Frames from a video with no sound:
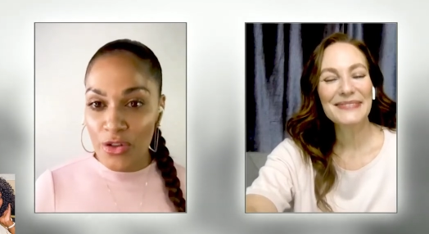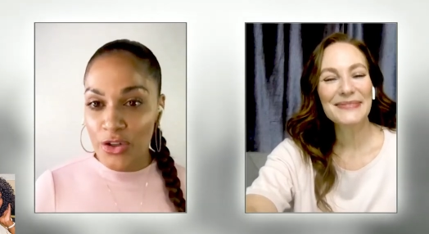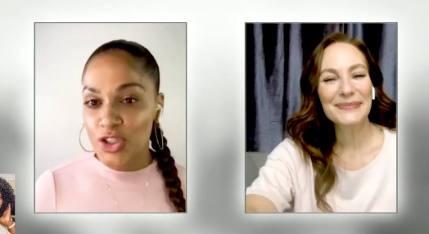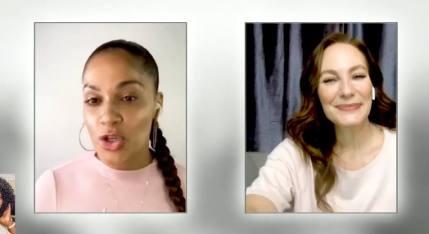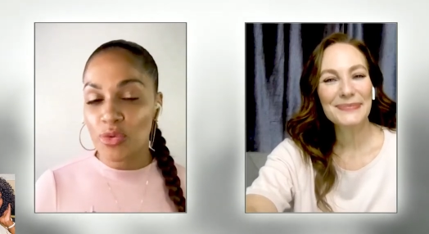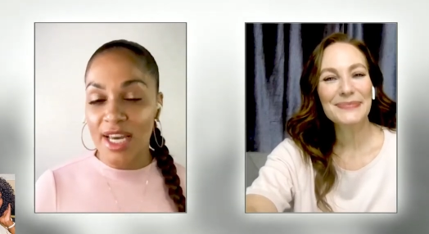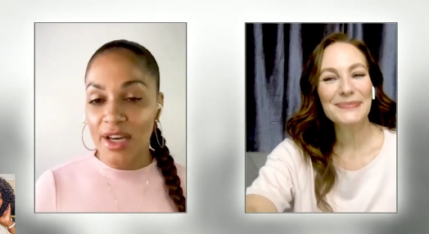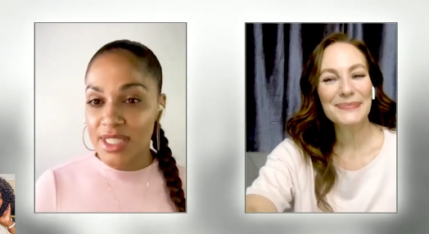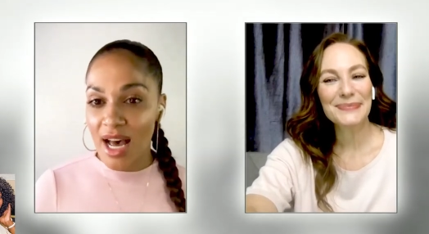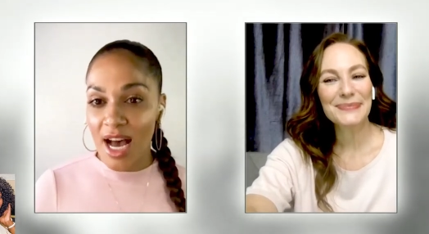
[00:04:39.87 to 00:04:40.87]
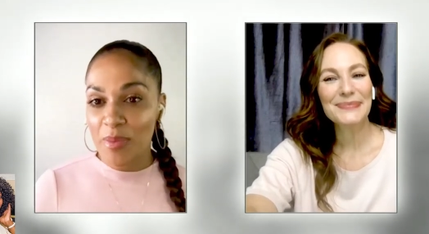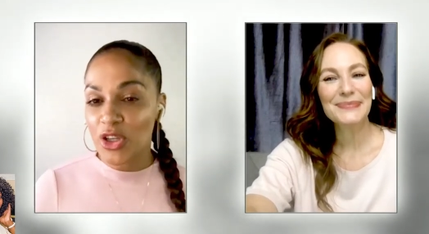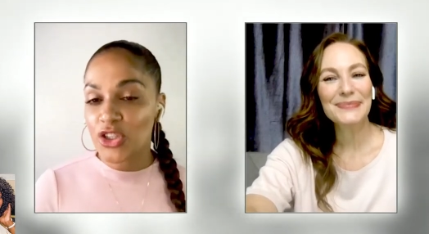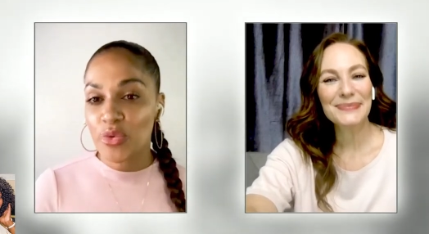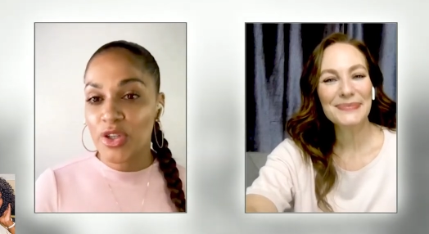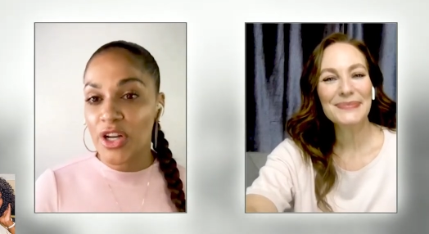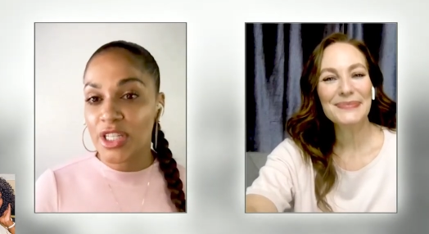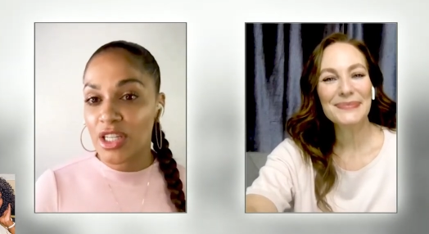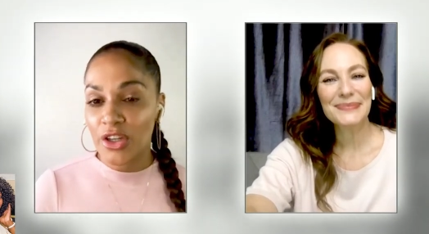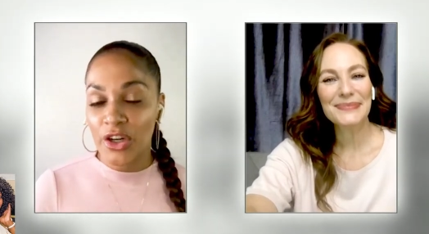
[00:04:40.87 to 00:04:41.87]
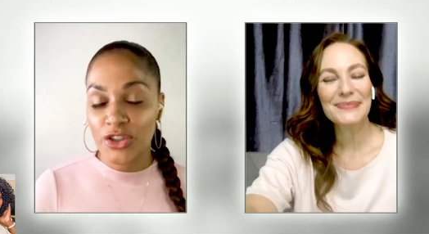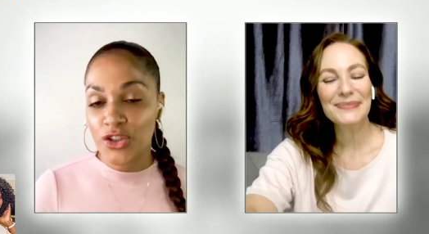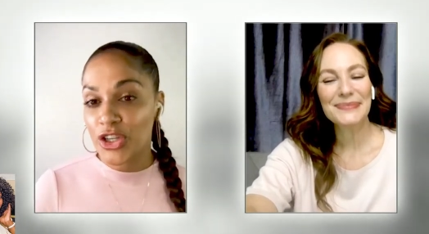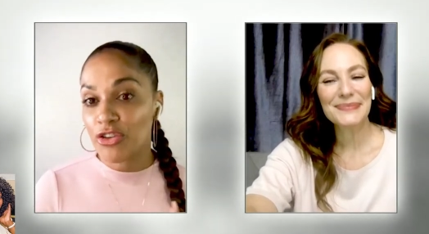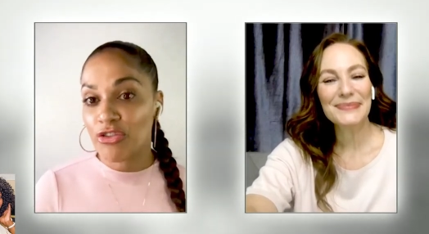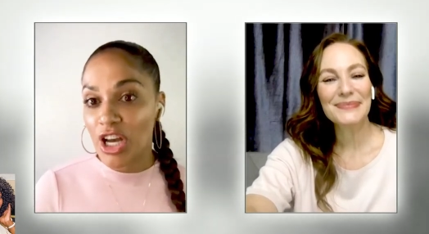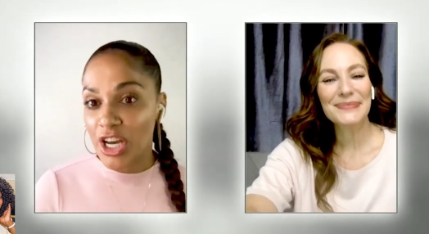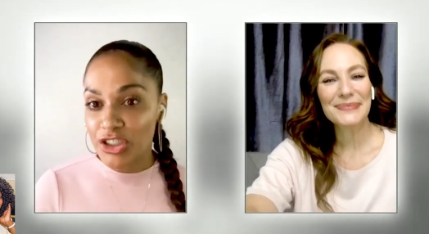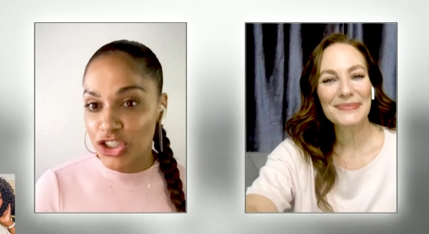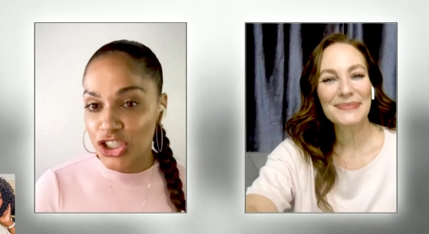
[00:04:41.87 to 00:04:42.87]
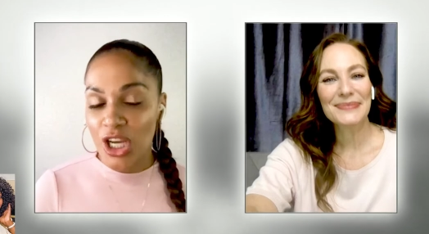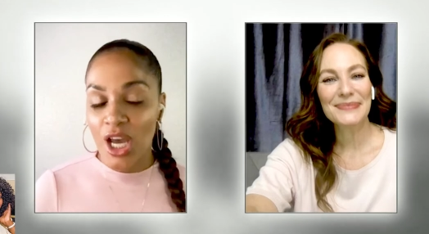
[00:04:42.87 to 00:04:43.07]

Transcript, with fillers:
Speaker 1: There's no downtime. You can do it on uh, during your lunch.